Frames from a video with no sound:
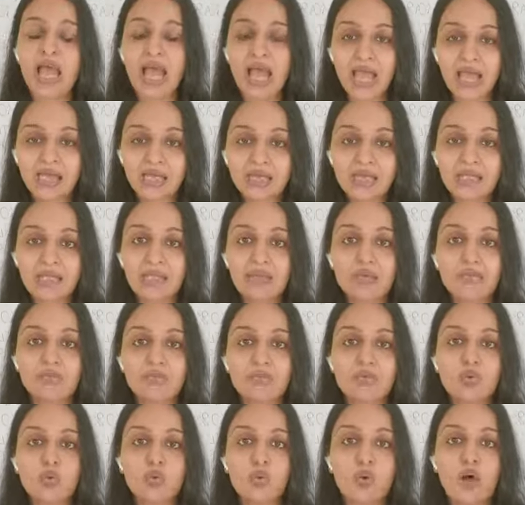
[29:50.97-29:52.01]
And if
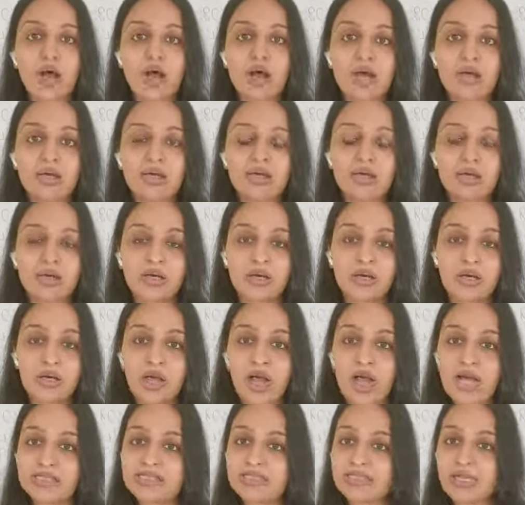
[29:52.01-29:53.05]
you are
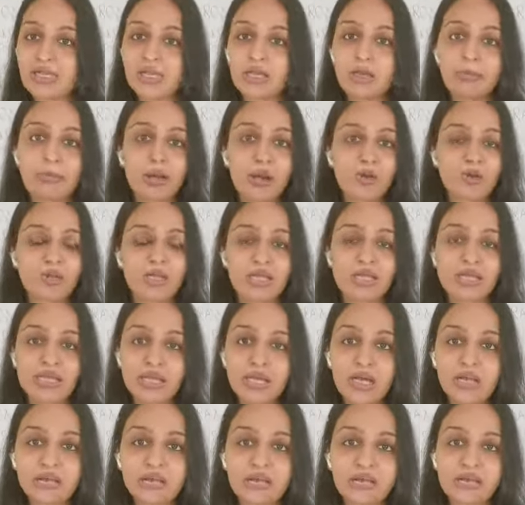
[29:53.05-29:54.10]
asking about
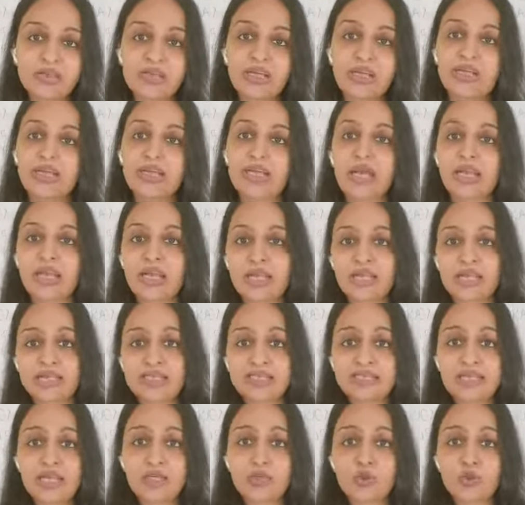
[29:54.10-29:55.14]
any other dalia, like I
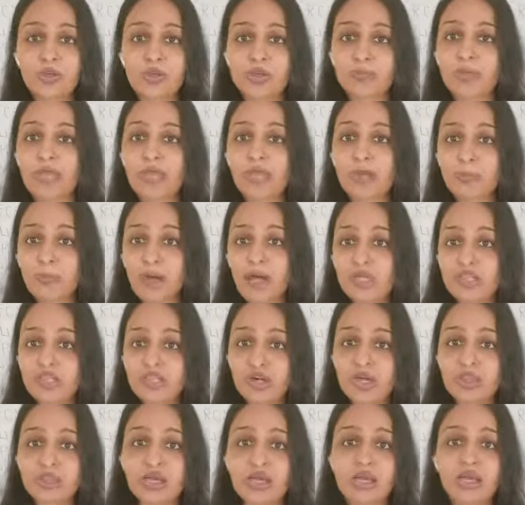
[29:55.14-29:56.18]
said, you can make a
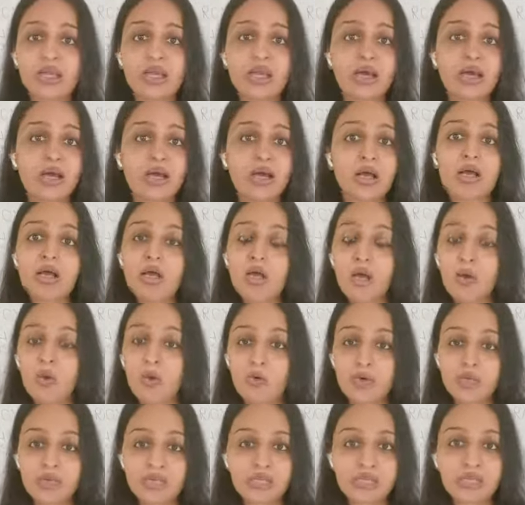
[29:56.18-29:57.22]
bajra dalia
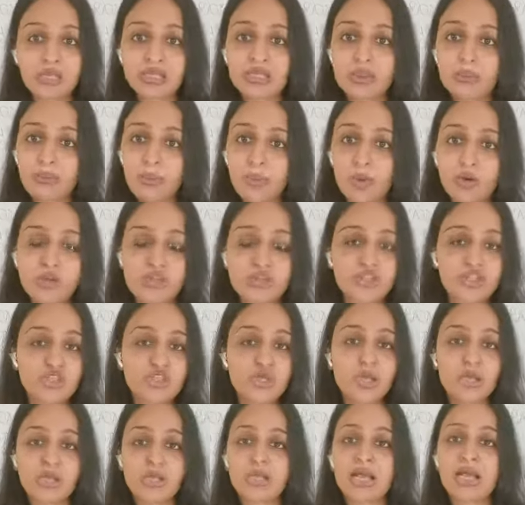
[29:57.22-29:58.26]
or any other porridge
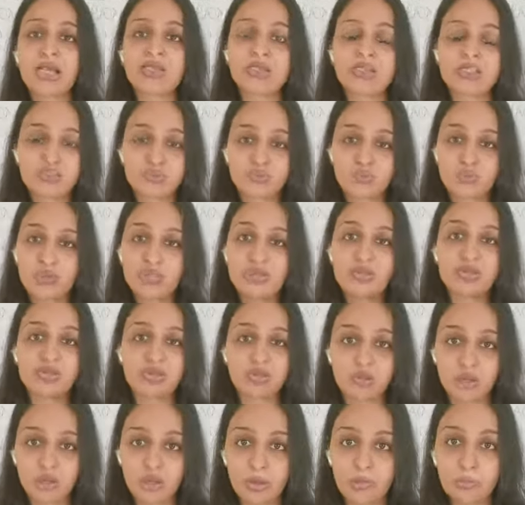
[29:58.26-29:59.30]
that is with
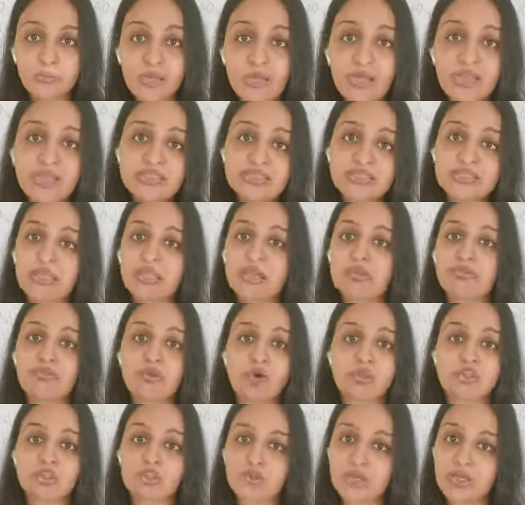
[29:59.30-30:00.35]
millets, then of
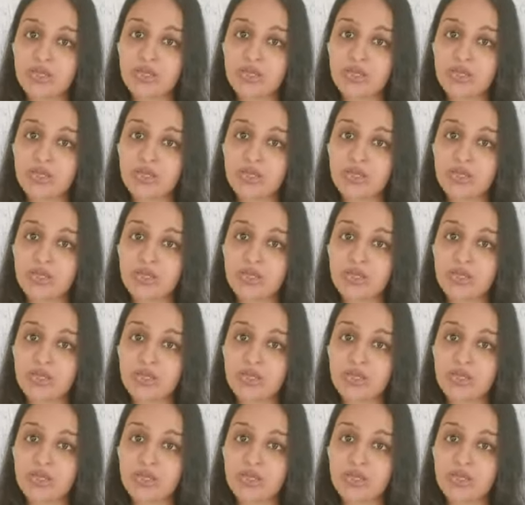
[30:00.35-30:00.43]
course you